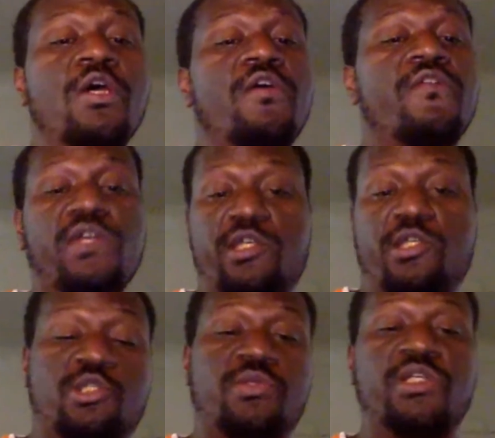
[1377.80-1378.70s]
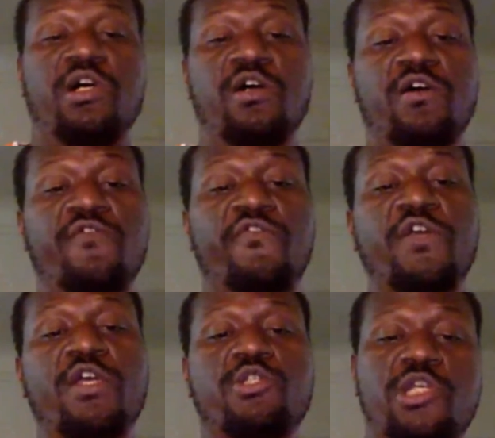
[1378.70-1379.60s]
the history of
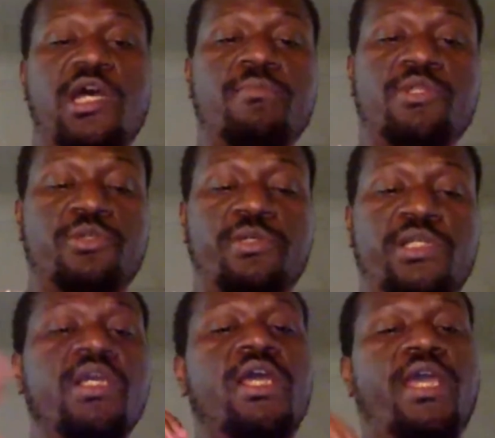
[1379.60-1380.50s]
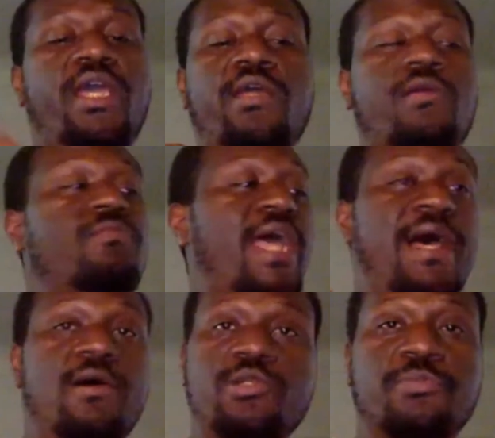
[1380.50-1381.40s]
geometry and
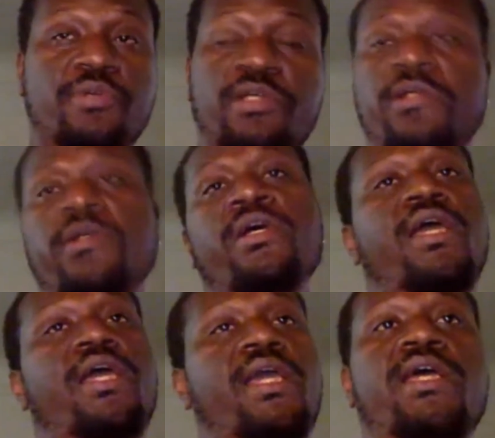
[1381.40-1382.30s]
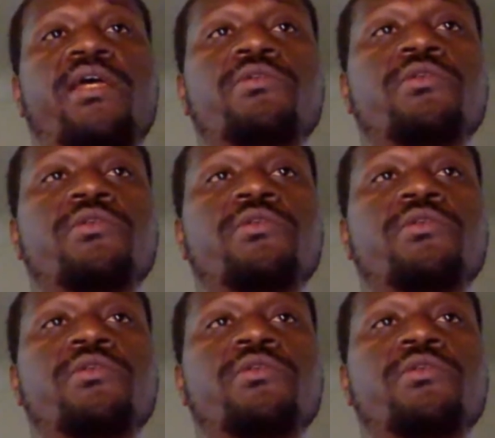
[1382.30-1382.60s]
algebra and